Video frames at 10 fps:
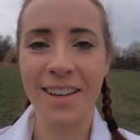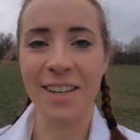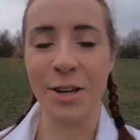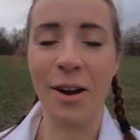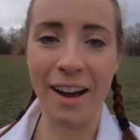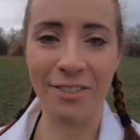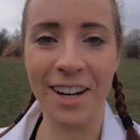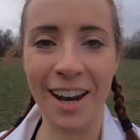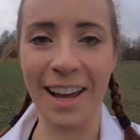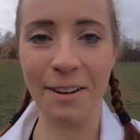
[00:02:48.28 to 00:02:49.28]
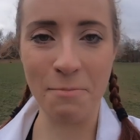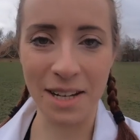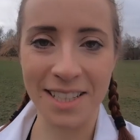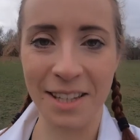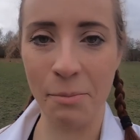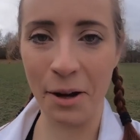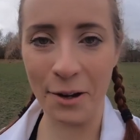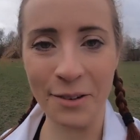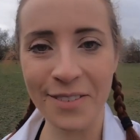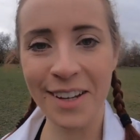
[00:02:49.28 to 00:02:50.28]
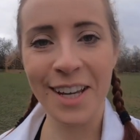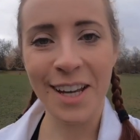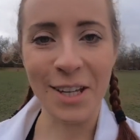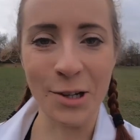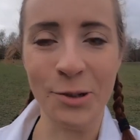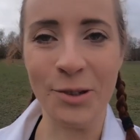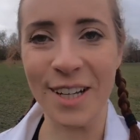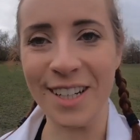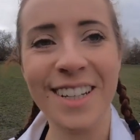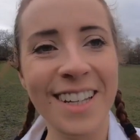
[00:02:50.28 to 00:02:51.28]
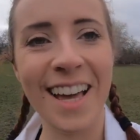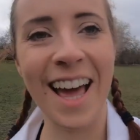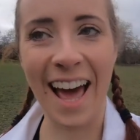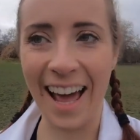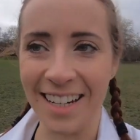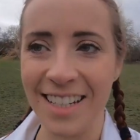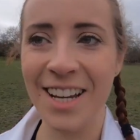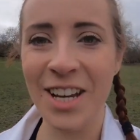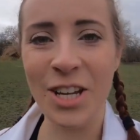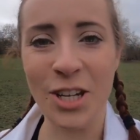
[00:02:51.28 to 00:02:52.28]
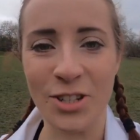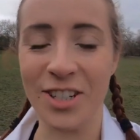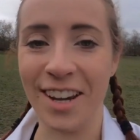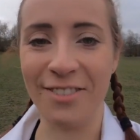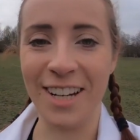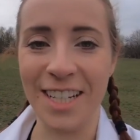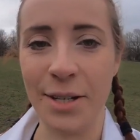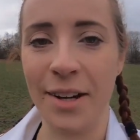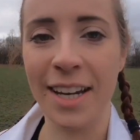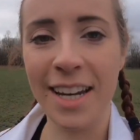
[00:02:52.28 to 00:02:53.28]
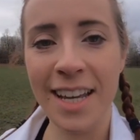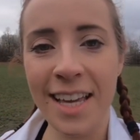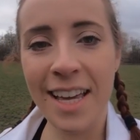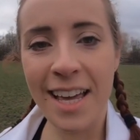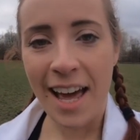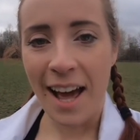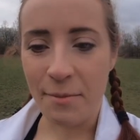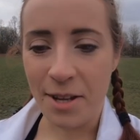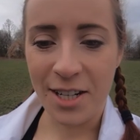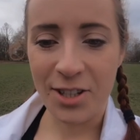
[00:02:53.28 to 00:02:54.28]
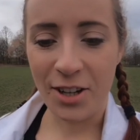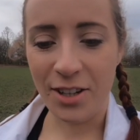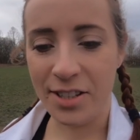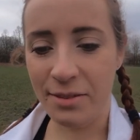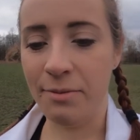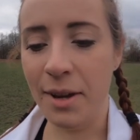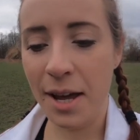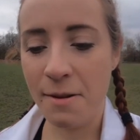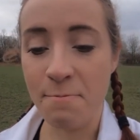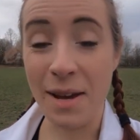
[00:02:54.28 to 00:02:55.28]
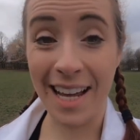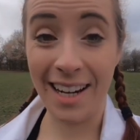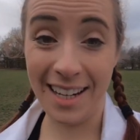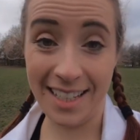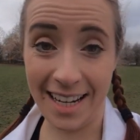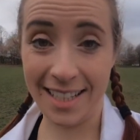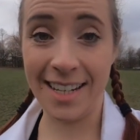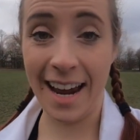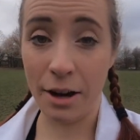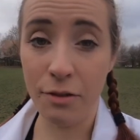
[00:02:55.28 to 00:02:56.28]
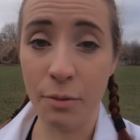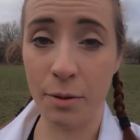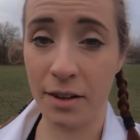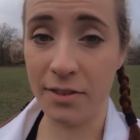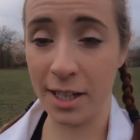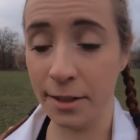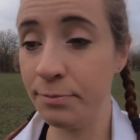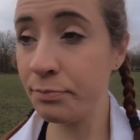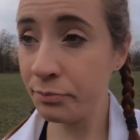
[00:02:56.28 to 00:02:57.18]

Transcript: you haven't like missed the boat, you're all good. And you should definitely do it. I'm gonna show you some meal ideas now for what I've done.